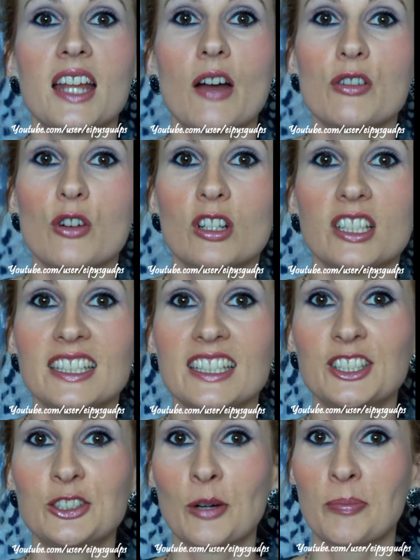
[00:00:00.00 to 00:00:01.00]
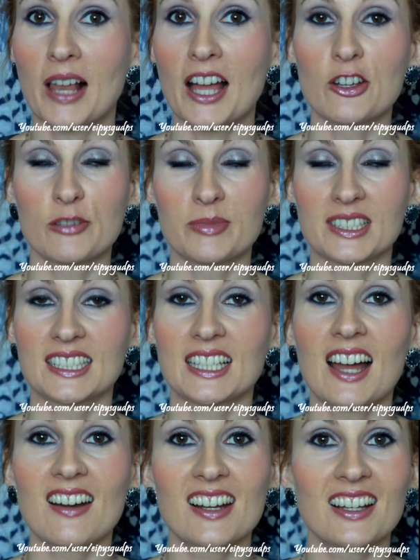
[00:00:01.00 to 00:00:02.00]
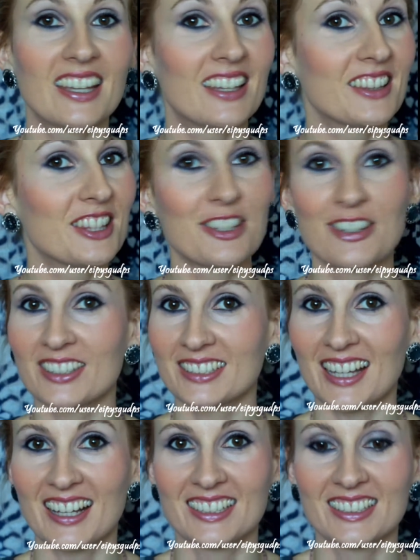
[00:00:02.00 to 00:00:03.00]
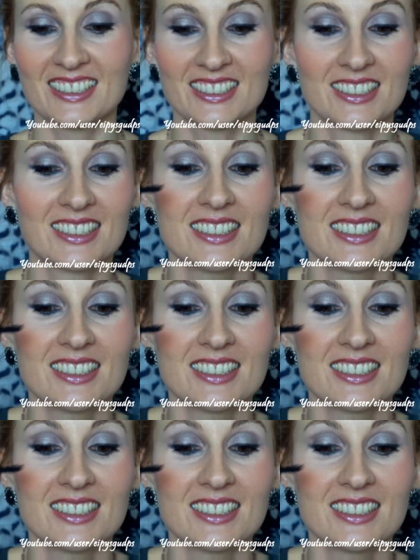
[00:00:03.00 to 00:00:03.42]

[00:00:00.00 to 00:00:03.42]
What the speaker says: Now you only need to apply your mascara and you're done.